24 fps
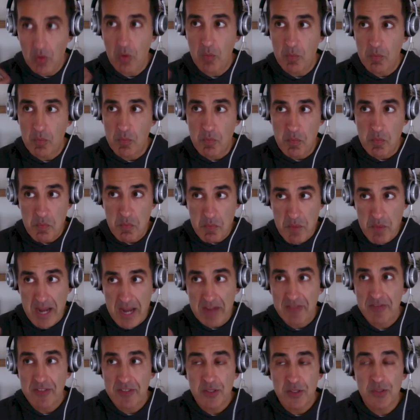my
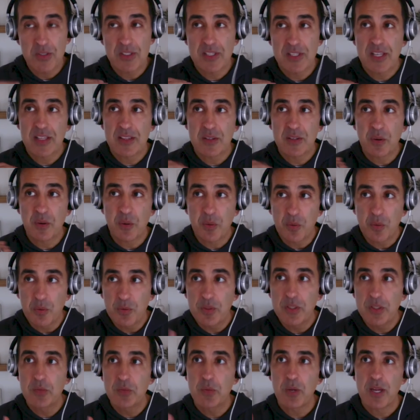view is that the
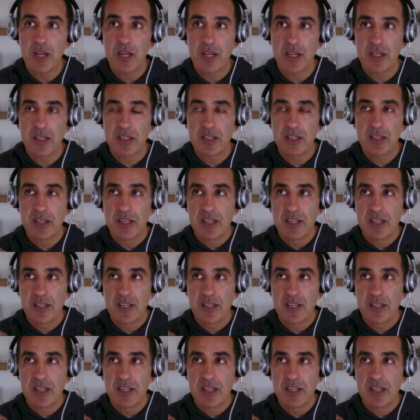only way